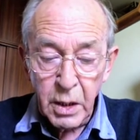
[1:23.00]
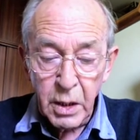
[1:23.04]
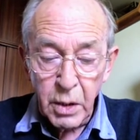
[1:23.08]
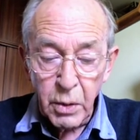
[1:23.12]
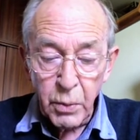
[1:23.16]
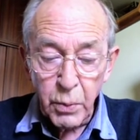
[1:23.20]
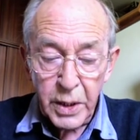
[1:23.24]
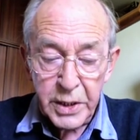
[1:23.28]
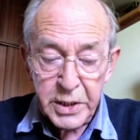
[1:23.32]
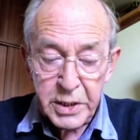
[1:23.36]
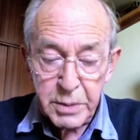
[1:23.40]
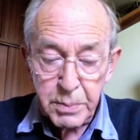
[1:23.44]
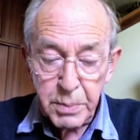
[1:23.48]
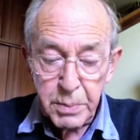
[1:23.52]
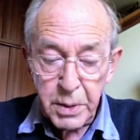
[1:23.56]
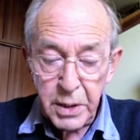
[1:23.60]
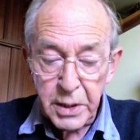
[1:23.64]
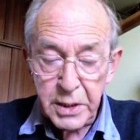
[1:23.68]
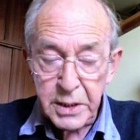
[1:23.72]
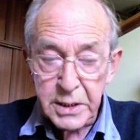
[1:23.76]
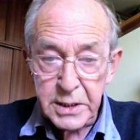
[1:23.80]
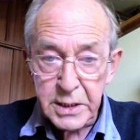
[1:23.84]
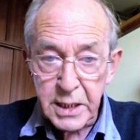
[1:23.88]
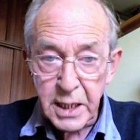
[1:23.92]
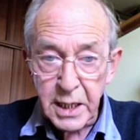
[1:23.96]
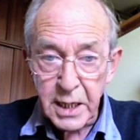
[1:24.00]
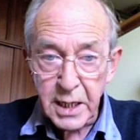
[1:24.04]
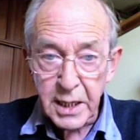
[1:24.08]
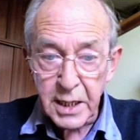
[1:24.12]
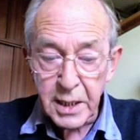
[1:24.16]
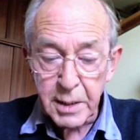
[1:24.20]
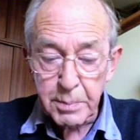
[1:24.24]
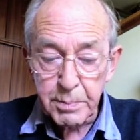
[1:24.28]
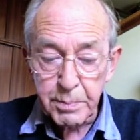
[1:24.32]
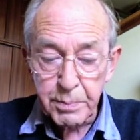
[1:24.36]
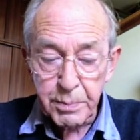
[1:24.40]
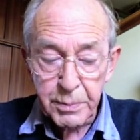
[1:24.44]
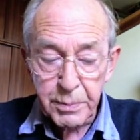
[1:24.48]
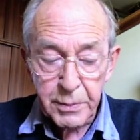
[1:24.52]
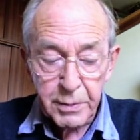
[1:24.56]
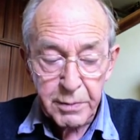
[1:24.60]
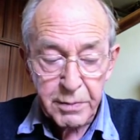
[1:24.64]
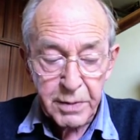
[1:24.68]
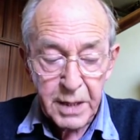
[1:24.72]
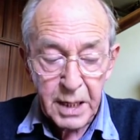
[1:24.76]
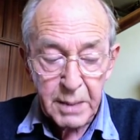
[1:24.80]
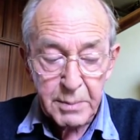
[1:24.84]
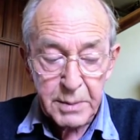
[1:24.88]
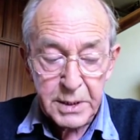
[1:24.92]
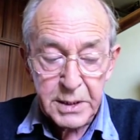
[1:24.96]
Once upon a time,
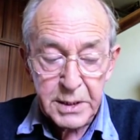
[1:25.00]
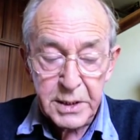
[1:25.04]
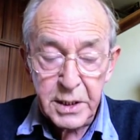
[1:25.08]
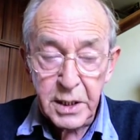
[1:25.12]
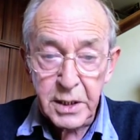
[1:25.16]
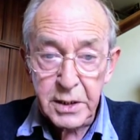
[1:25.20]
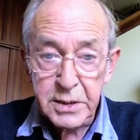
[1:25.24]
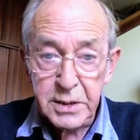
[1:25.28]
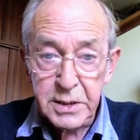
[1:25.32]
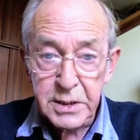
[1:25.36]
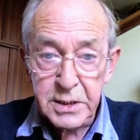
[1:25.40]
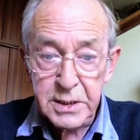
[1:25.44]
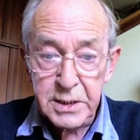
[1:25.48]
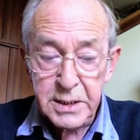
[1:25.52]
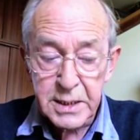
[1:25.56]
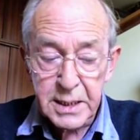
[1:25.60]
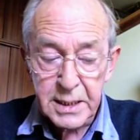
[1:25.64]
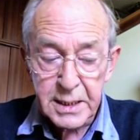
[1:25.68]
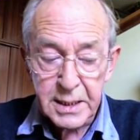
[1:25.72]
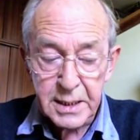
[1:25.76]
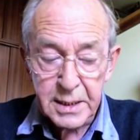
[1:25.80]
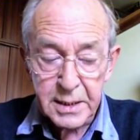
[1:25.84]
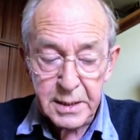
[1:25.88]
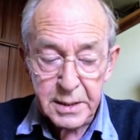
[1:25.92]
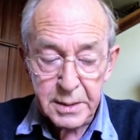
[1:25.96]
family doctors did.